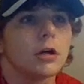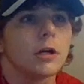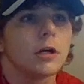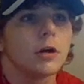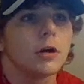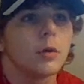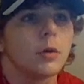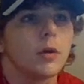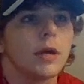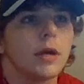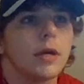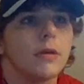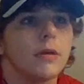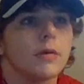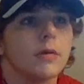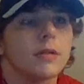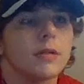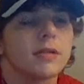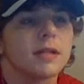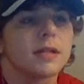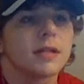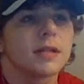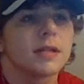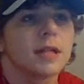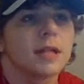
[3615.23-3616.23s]
O'Quinn
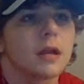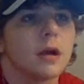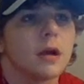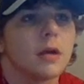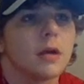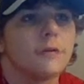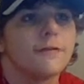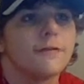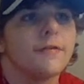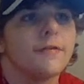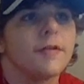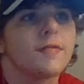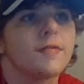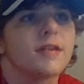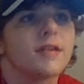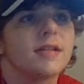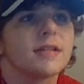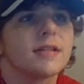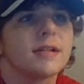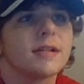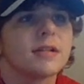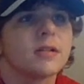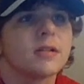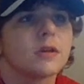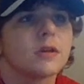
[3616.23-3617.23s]
was selected
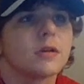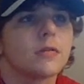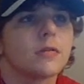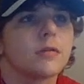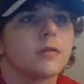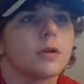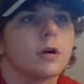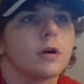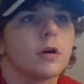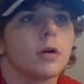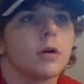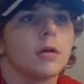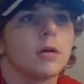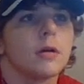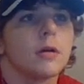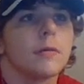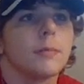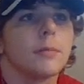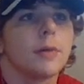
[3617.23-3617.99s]
156th overall